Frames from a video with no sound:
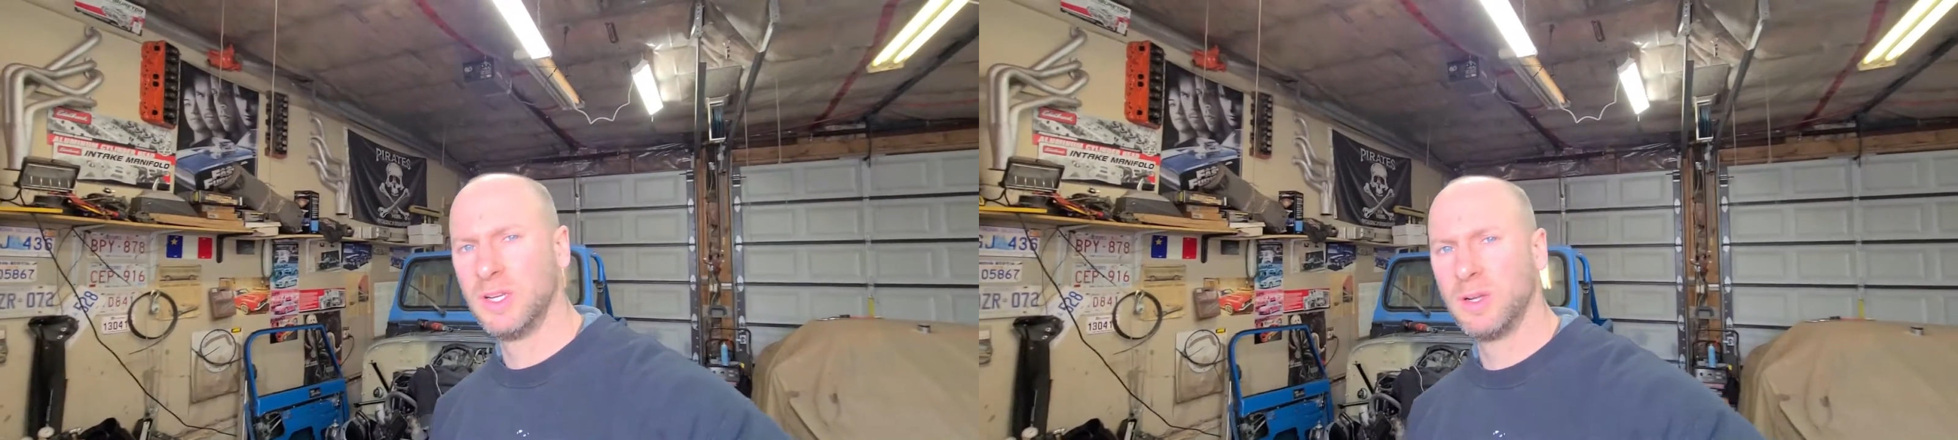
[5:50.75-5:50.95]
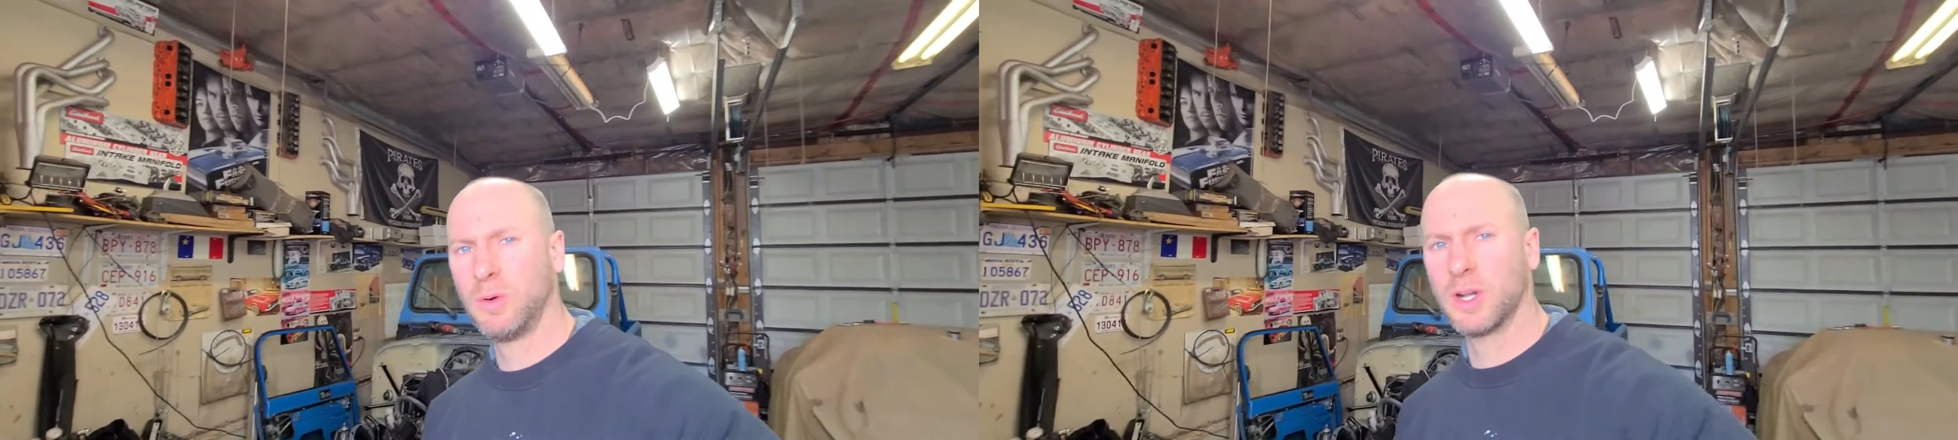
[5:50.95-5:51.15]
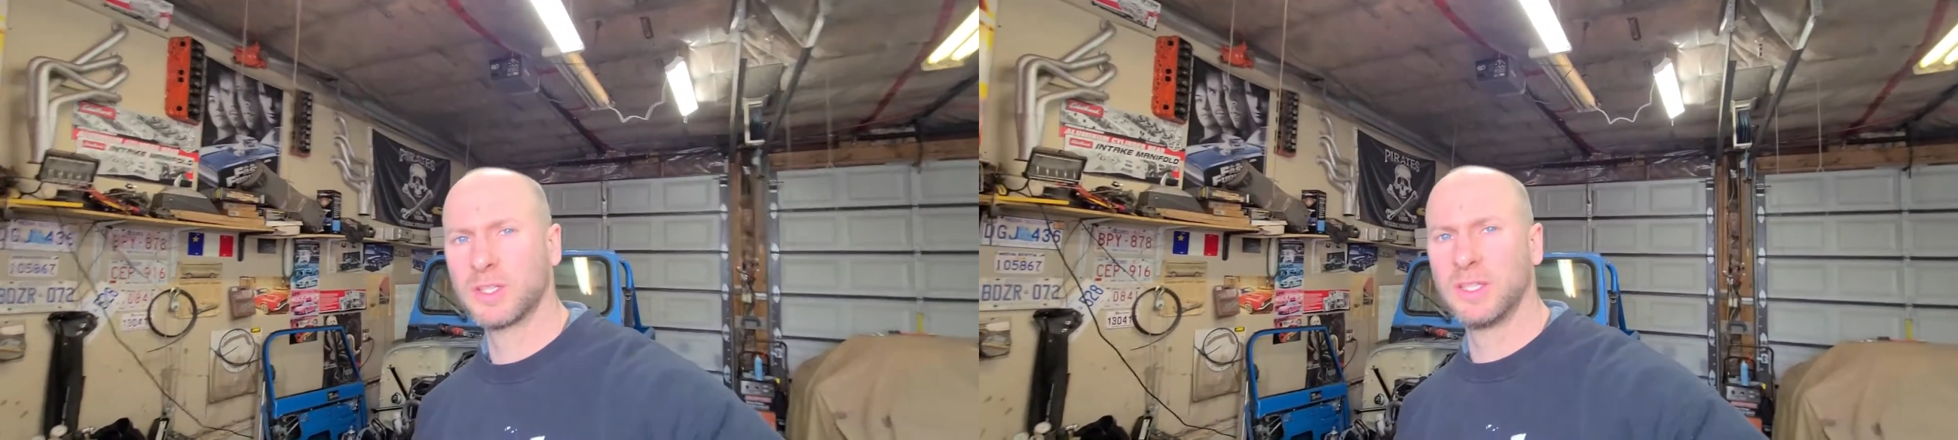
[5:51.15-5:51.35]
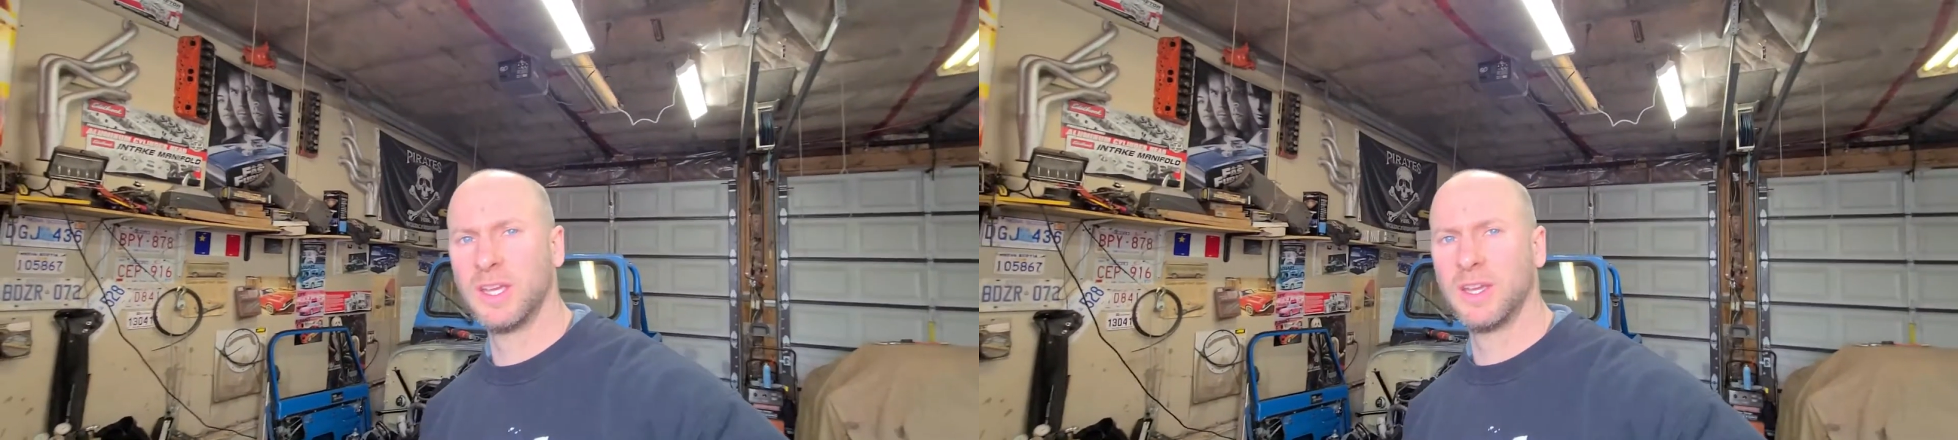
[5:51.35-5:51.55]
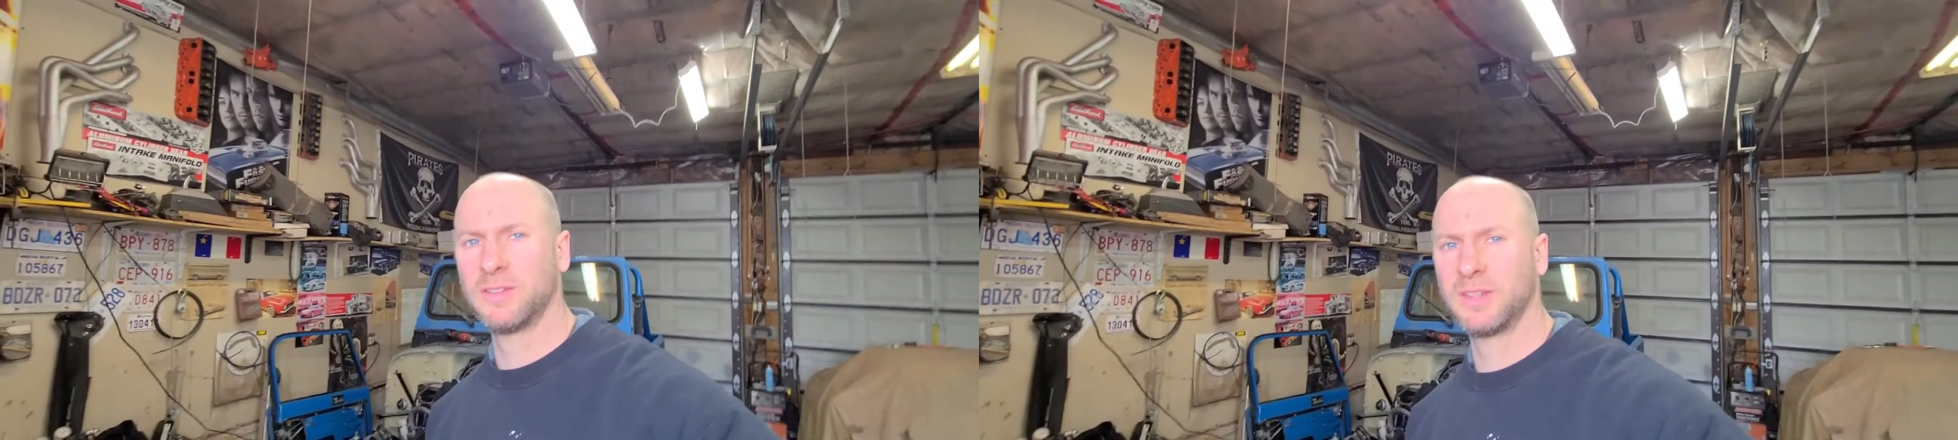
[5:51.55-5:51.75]
watching
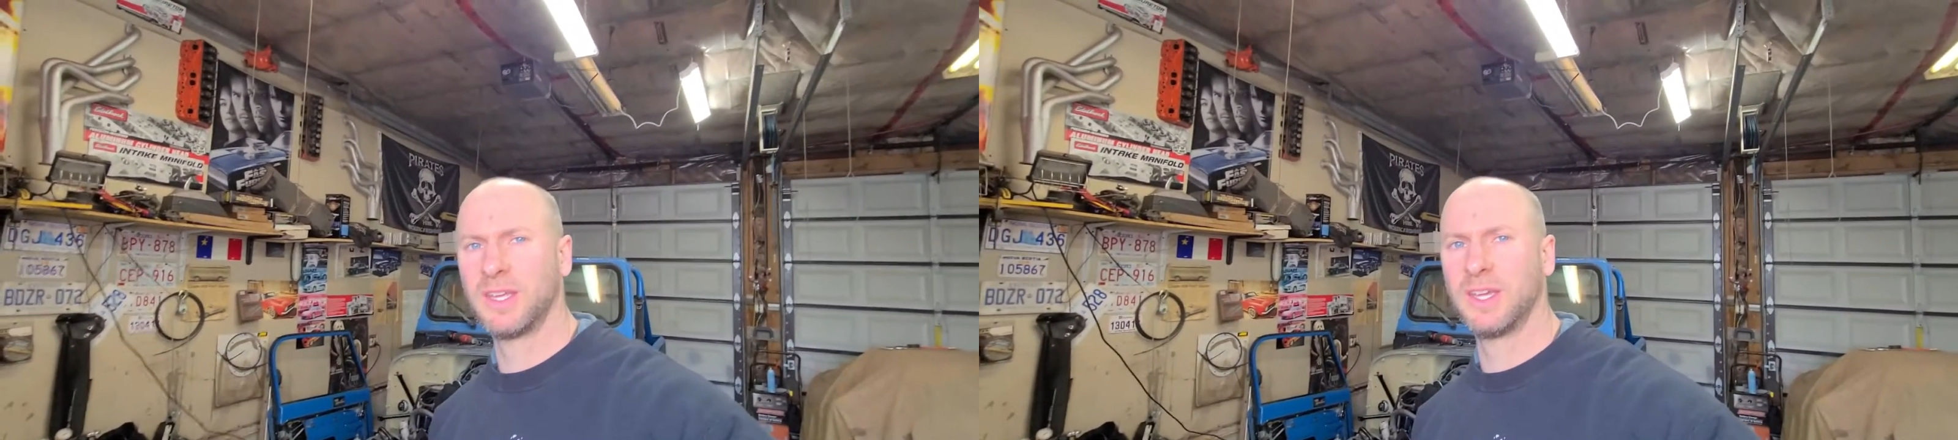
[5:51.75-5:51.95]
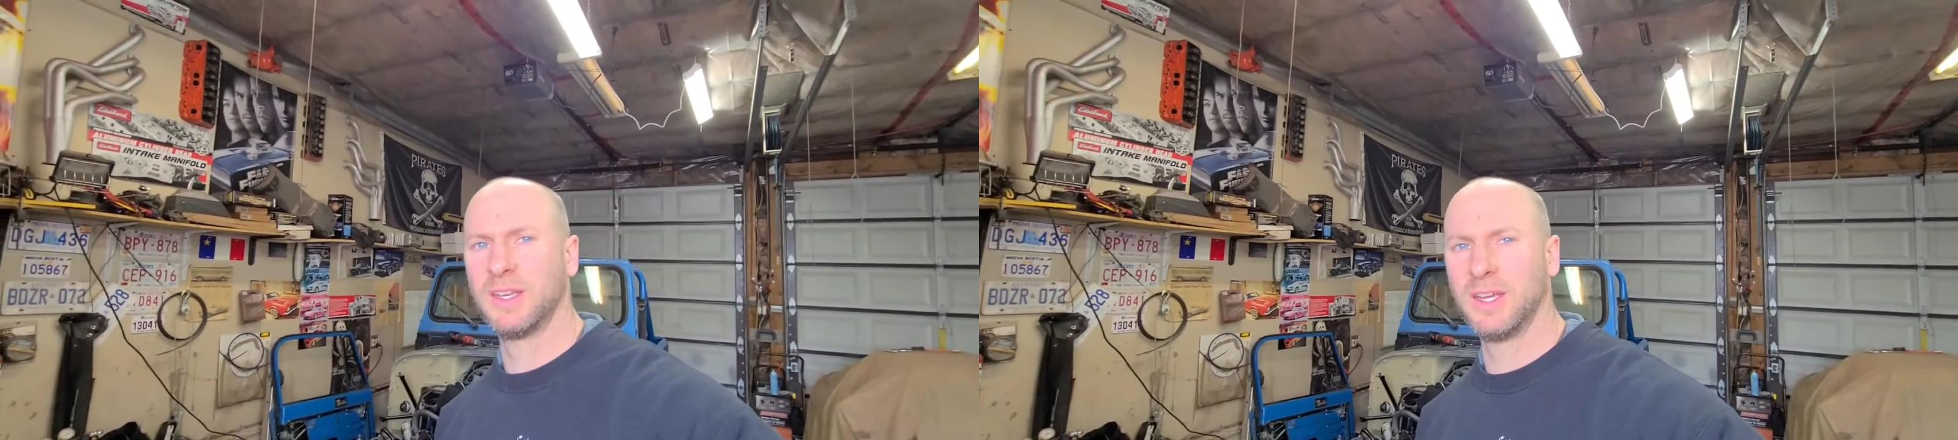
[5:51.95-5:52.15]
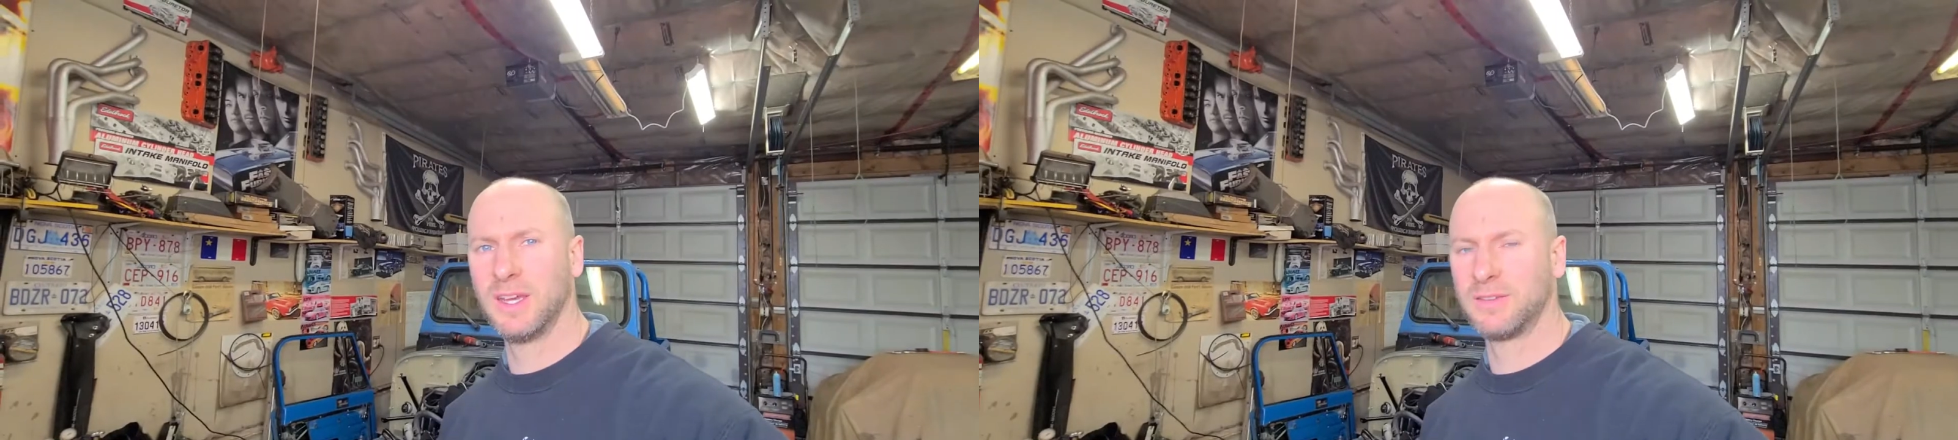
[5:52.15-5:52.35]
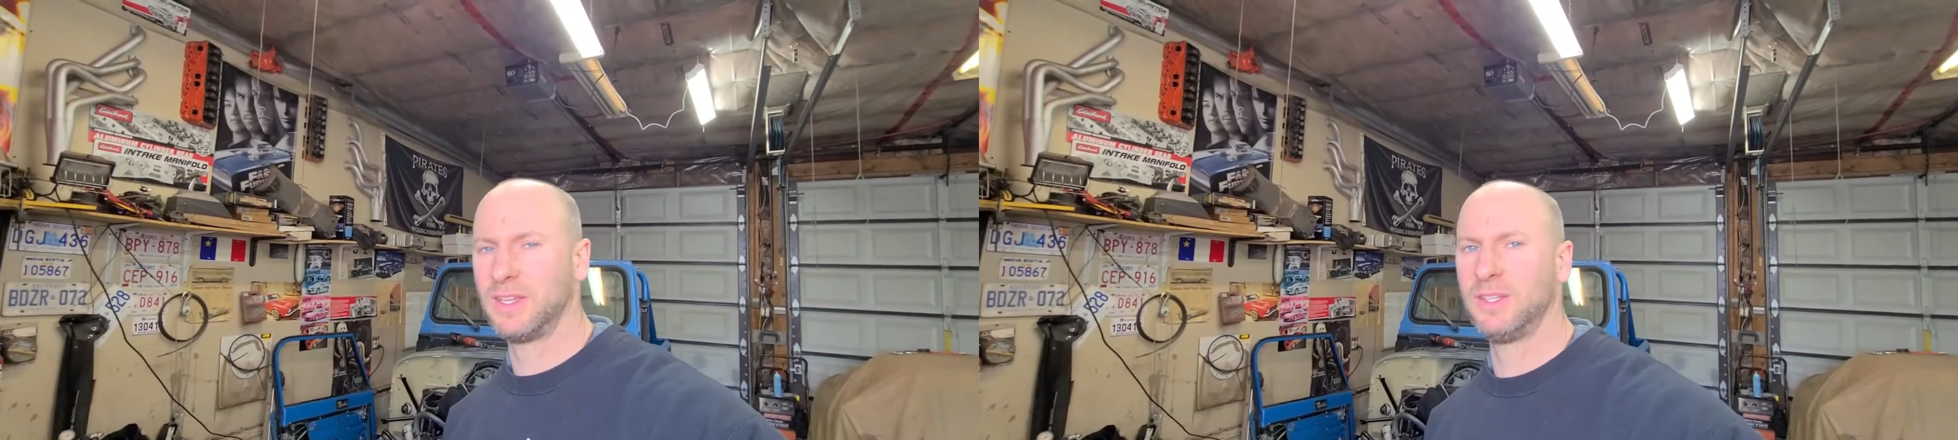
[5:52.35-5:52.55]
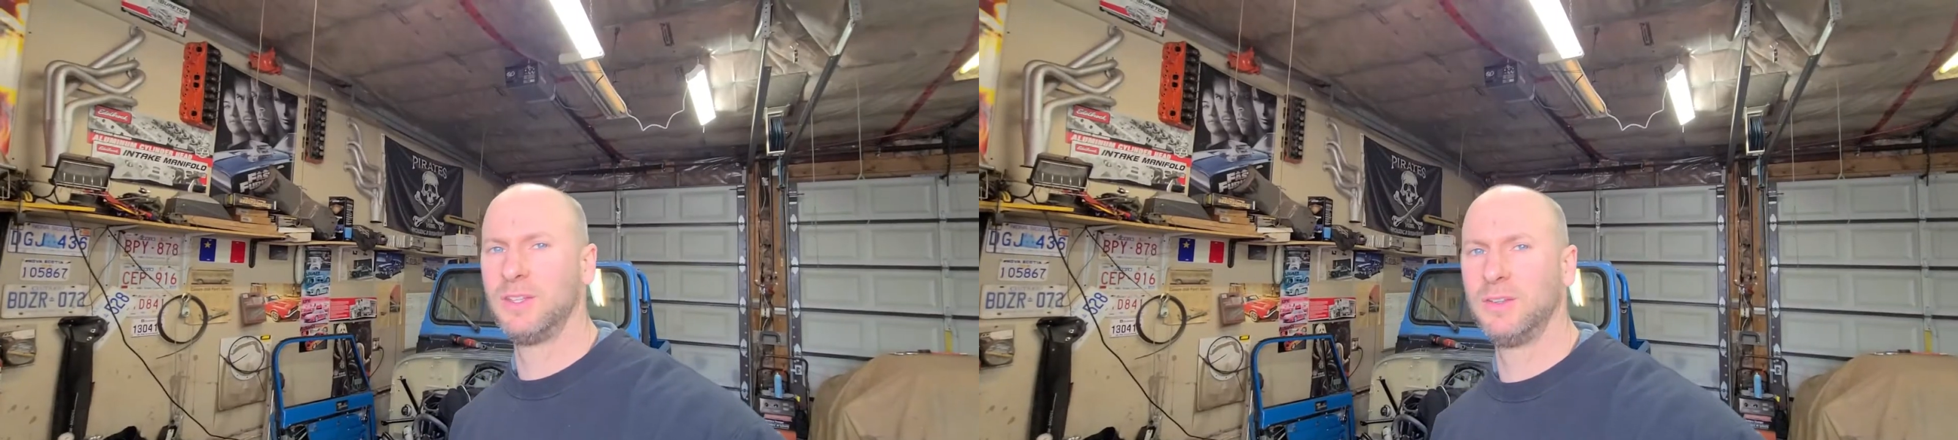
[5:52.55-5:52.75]
this, and stay tuned